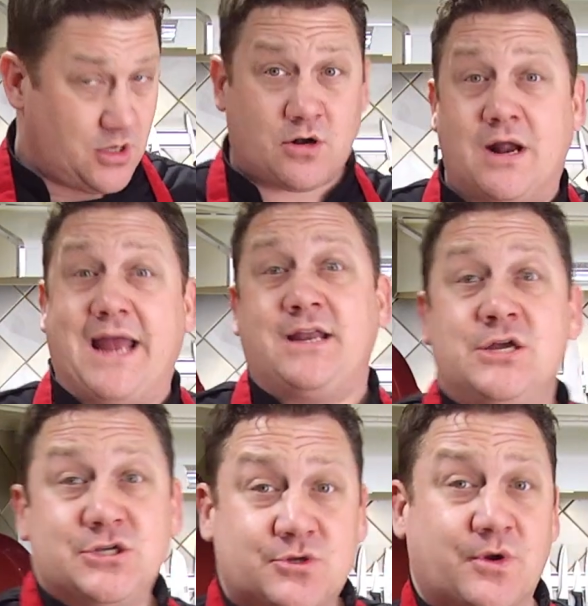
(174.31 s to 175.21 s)
All right,
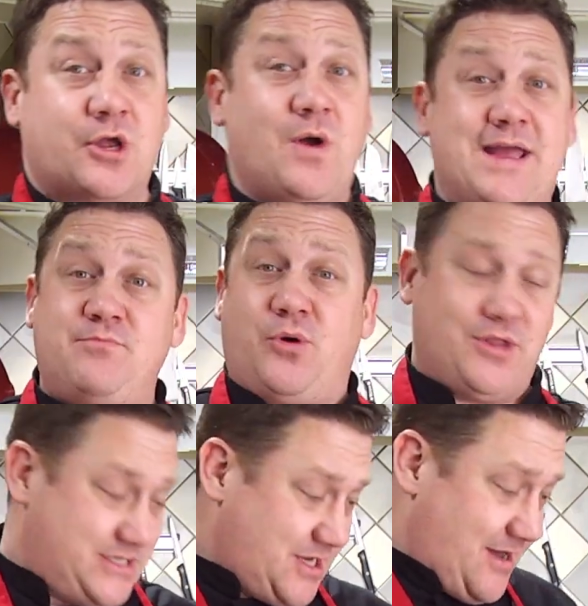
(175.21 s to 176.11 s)
so we're gonna go ahead and pull
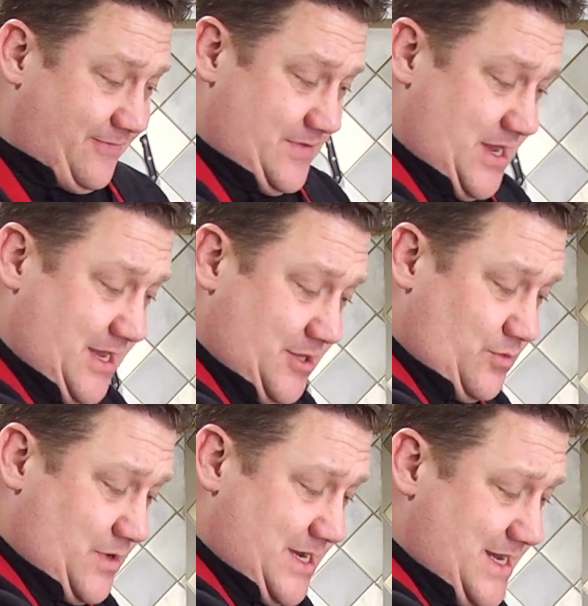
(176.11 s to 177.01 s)
this off and get the
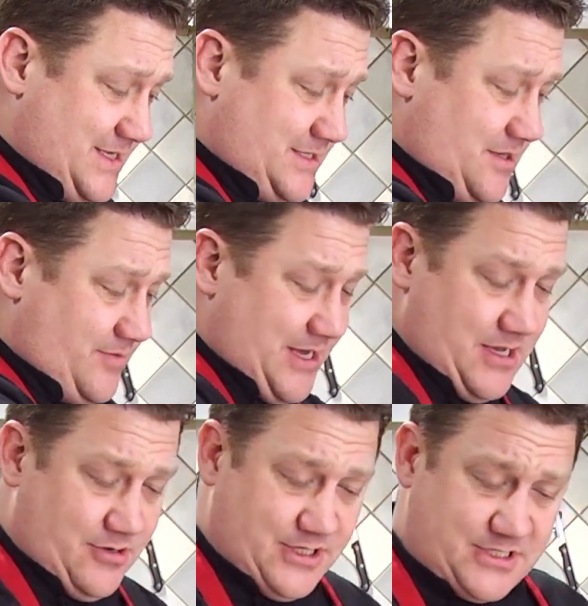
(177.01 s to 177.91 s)
rest of the
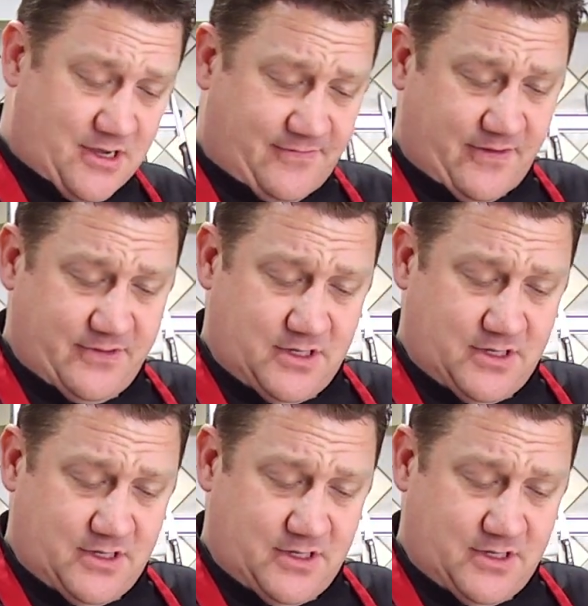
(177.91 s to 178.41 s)
bacon grease off of